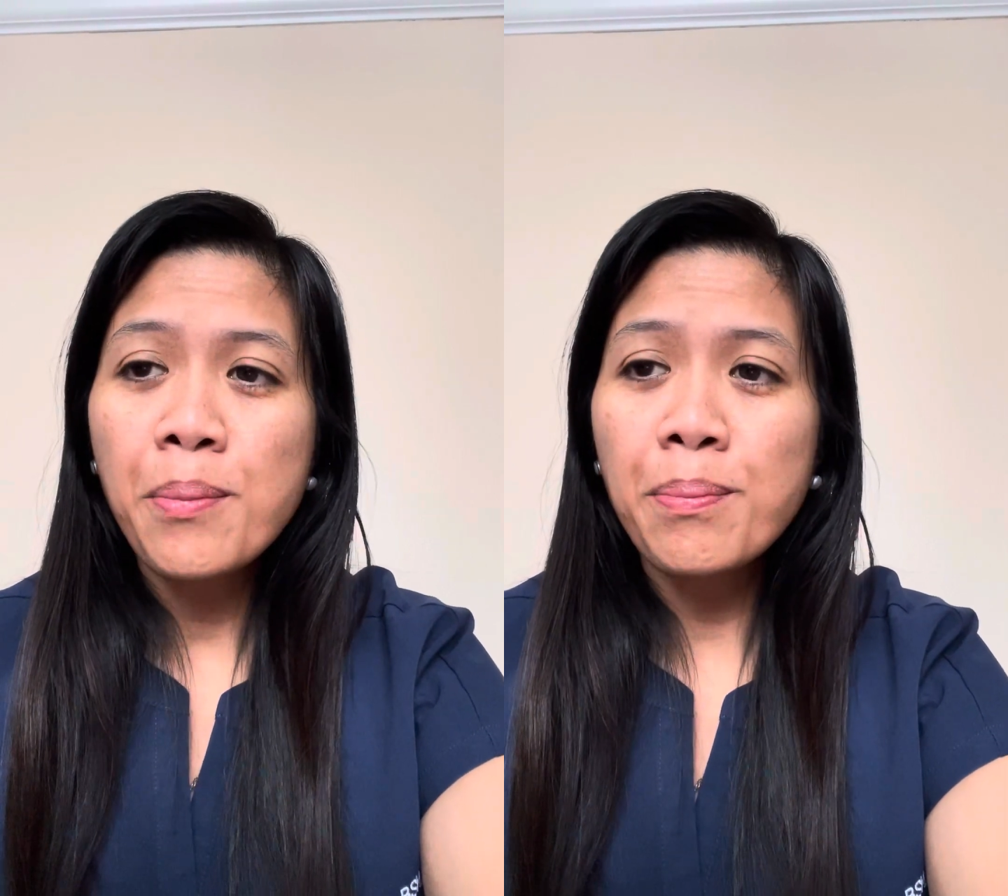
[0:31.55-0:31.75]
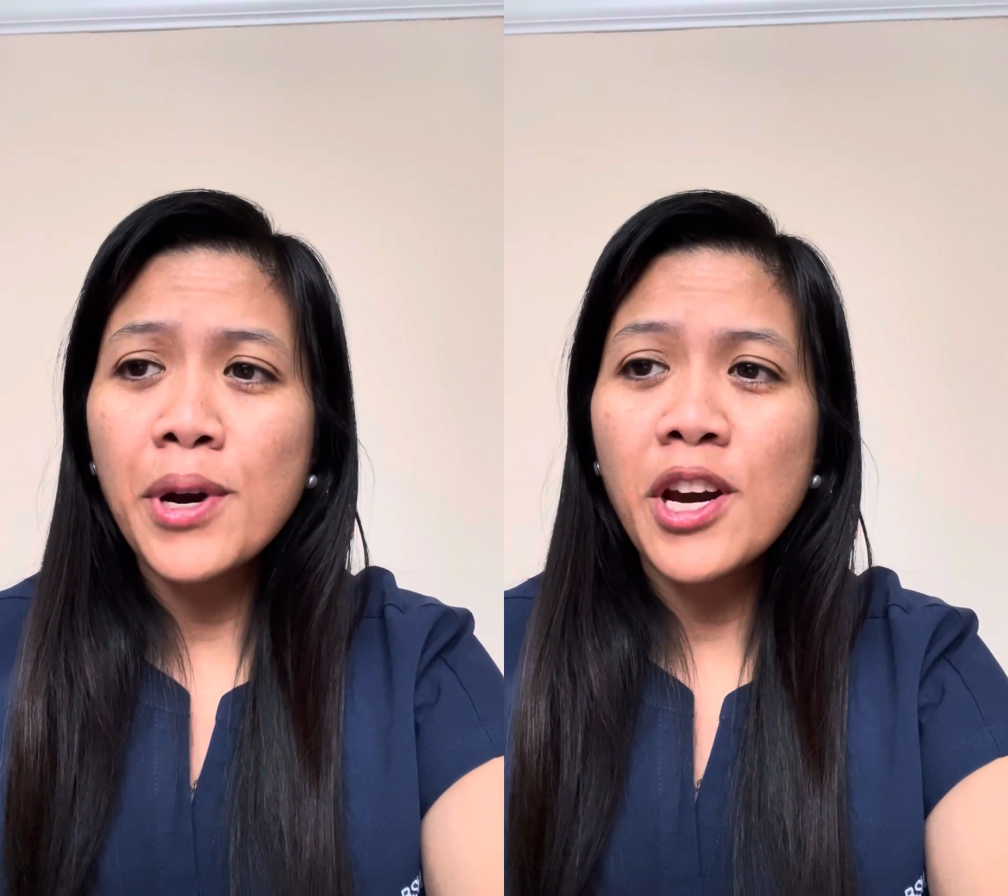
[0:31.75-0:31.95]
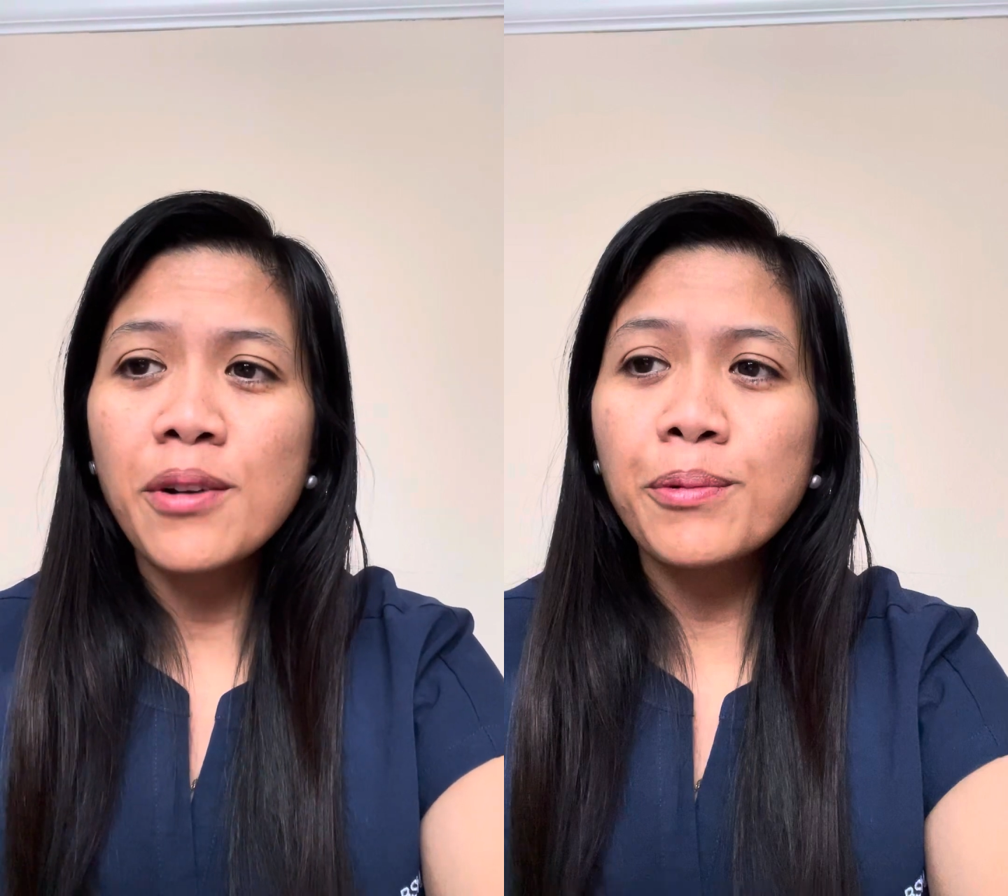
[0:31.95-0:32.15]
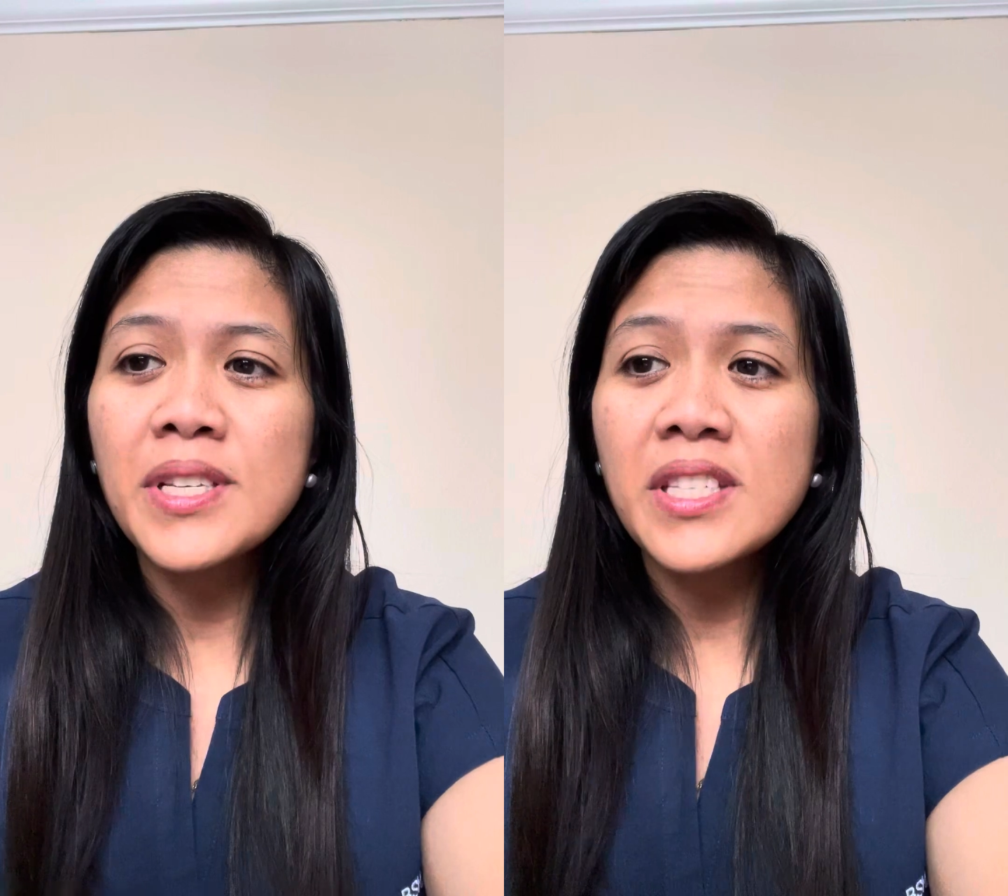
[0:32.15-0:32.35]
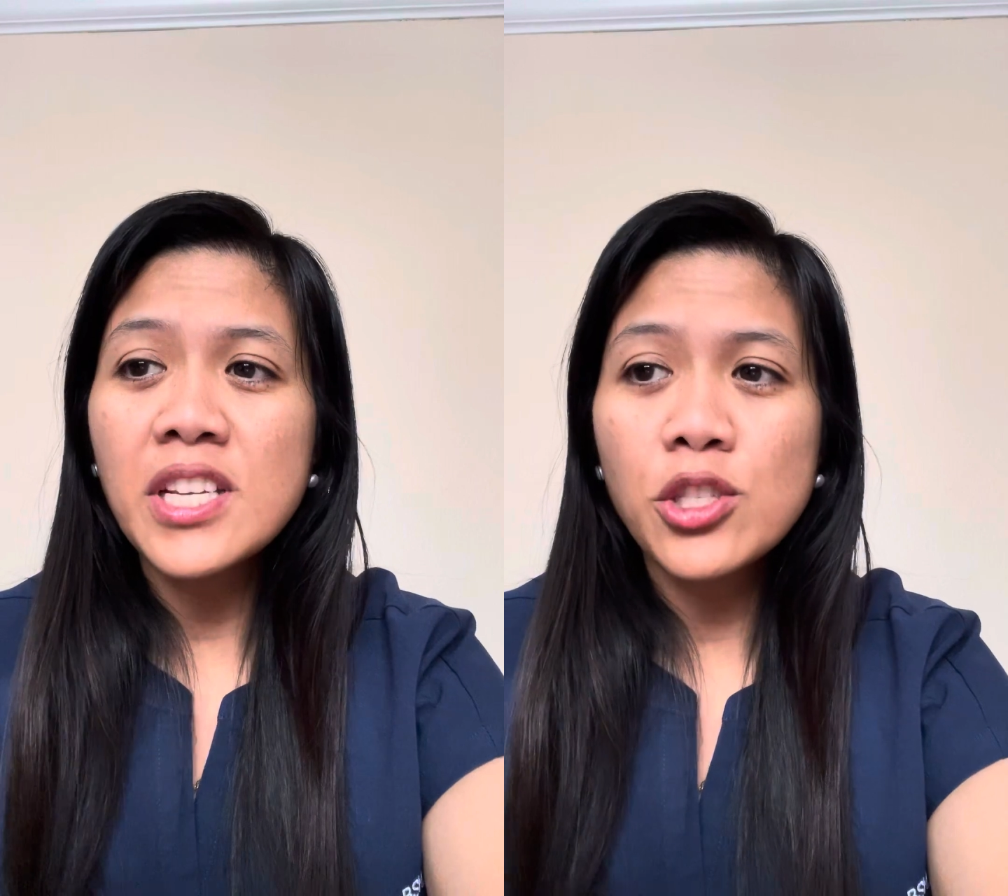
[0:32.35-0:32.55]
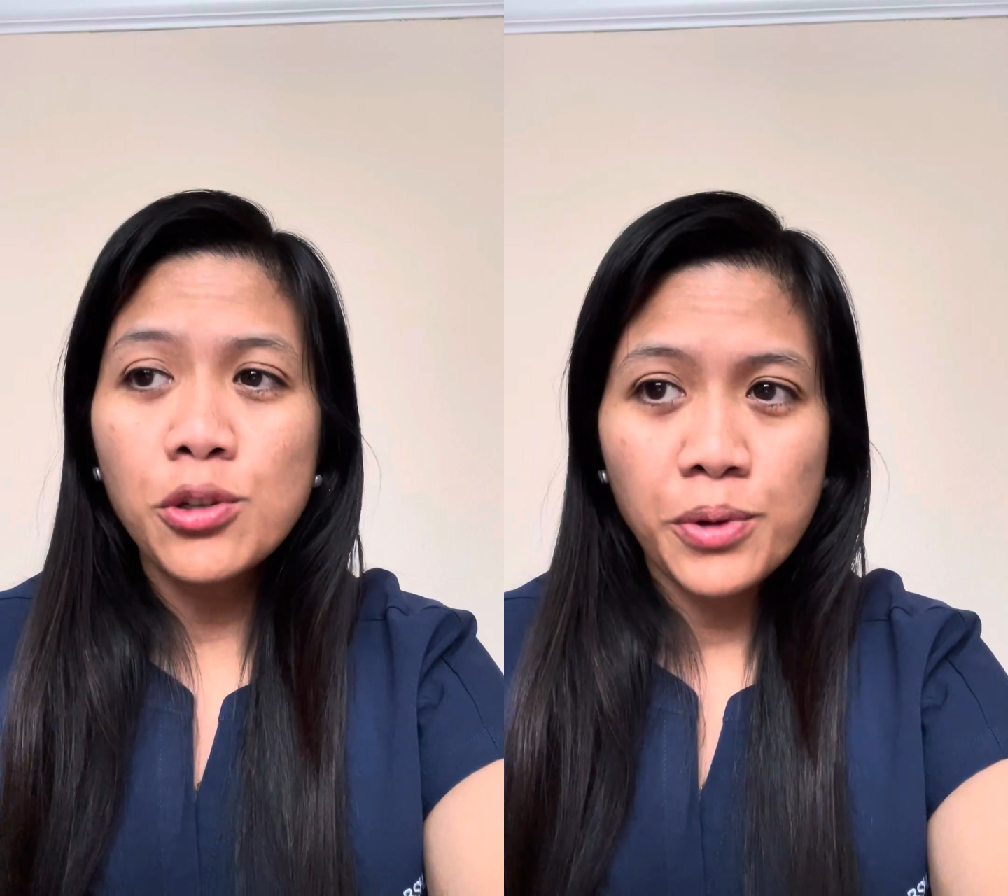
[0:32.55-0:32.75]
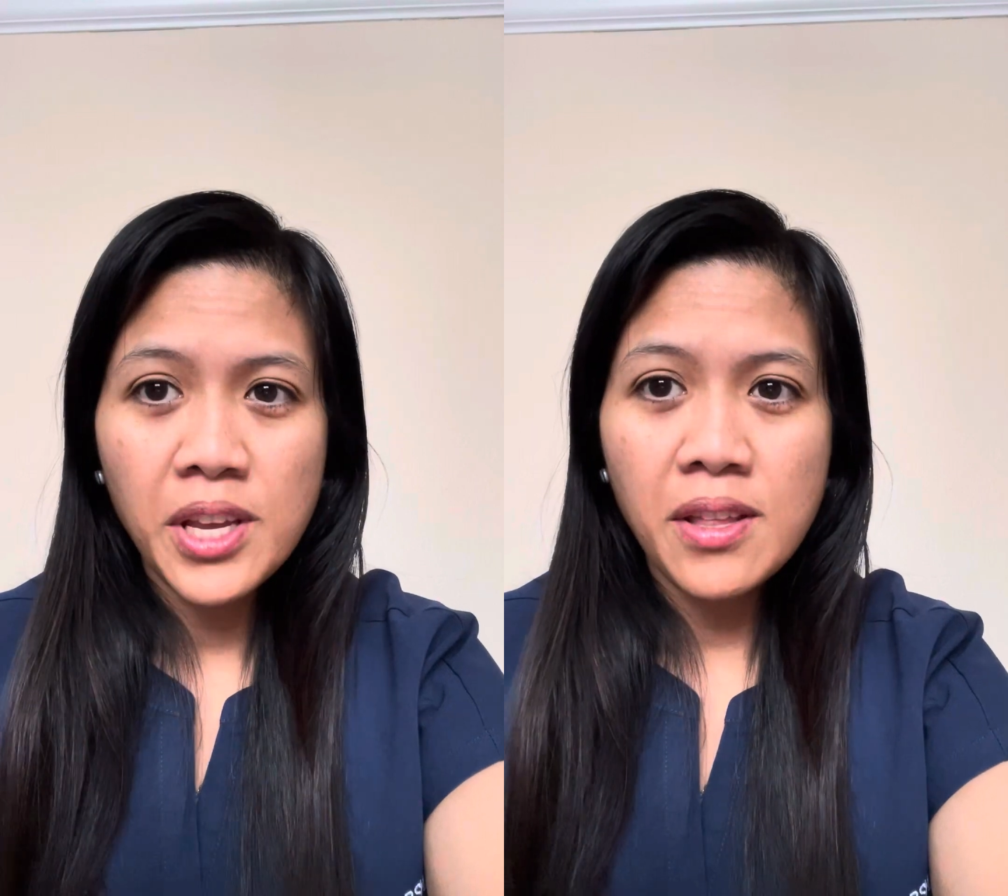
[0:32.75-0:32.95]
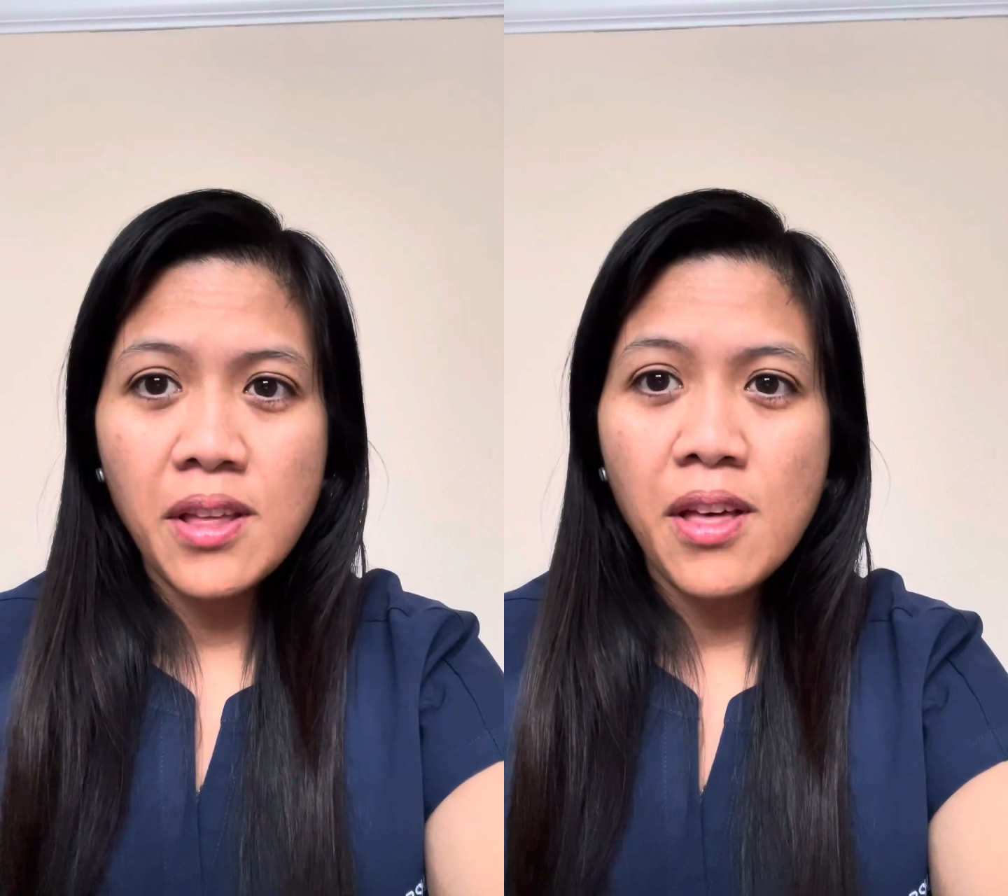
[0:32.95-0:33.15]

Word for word: but we see to it